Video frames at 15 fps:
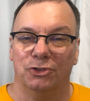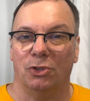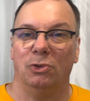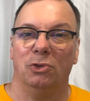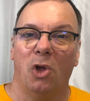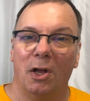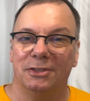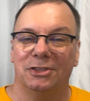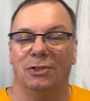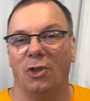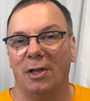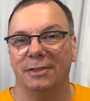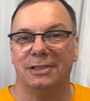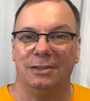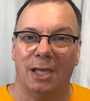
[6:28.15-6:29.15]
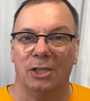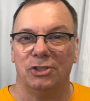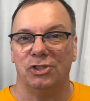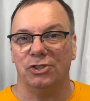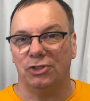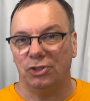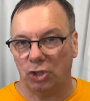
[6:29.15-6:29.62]
So lots and lots of
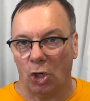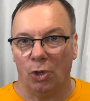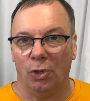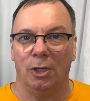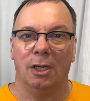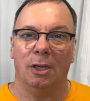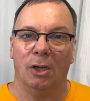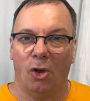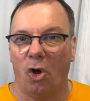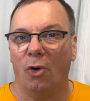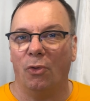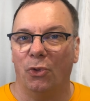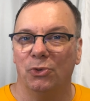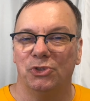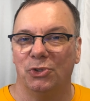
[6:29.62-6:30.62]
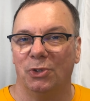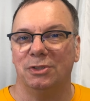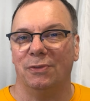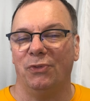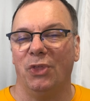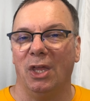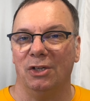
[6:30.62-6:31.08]
touches, turning, all those sorts
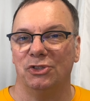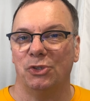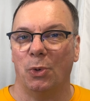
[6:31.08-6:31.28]
of things.